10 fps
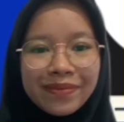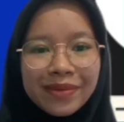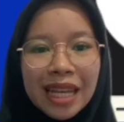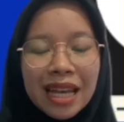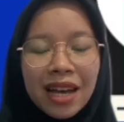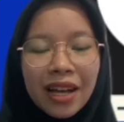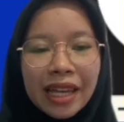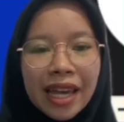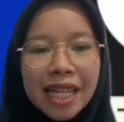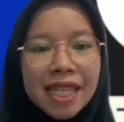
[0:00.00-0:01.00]
Okay, I
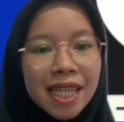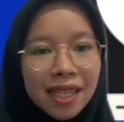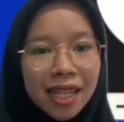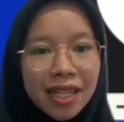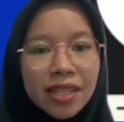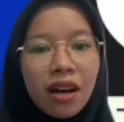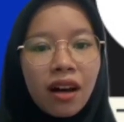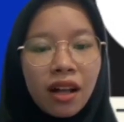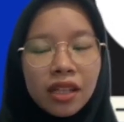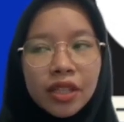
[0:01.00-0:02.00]
think that's all the
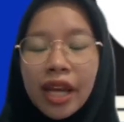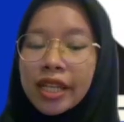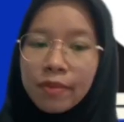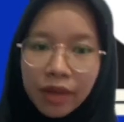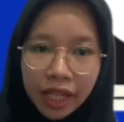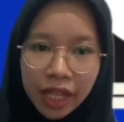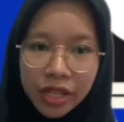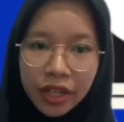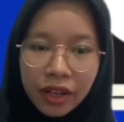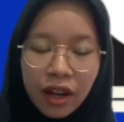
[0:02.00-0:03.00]
explanation
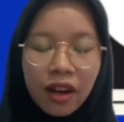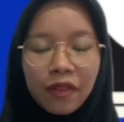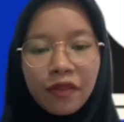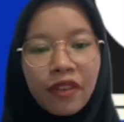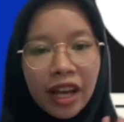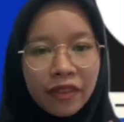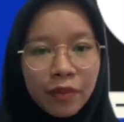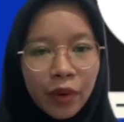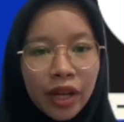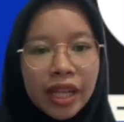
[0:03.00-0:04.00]
of 5 points
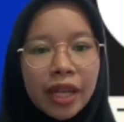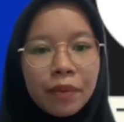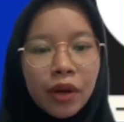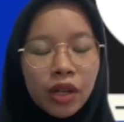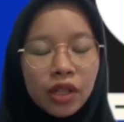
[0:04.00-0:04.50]
in phonology.